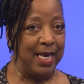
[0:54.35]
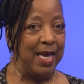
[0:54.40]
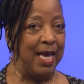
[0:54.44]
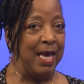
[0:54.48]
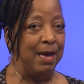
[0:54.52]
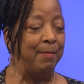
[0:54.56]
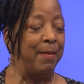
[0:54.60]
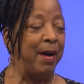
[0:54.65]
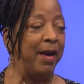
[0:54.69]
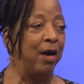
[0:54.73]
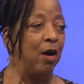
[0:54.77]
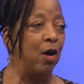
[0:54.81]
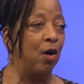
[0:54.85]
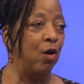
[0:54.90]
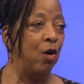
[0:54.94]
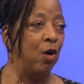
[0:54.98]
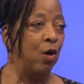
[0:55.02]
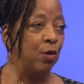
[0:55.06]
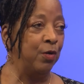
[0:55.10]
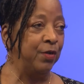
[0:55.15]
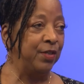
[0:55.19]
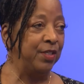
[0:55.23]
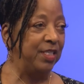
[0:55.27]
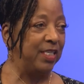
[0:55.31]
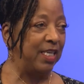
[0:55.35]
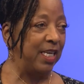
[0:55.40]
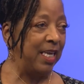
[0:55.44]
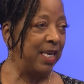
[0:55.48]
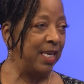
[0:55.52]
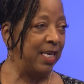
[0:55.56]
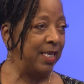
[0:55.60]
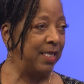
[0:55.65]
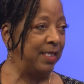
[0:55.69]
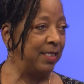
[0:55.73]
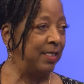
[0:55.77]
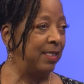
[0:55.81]
And my co host
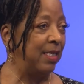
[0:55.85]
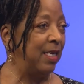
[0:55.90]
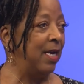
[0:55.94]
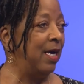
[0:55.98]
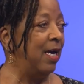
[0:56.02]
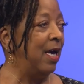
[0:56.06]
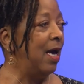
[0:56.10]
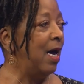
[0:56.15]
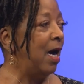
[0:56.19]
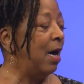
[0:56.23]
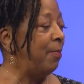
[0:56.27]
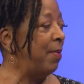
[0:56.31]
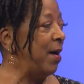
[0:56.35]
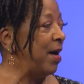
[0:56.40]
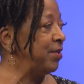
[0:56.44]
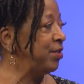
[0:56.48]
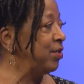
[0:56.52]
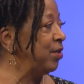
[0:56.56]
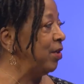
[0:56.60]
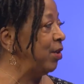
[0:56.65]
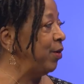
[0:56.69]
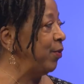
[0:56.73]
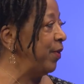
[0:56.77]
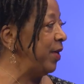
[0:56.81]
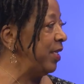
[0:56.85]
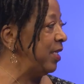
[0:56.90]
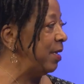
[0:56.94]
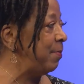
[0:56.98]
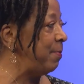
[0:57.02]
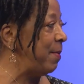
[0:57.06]
is Apostle Loretta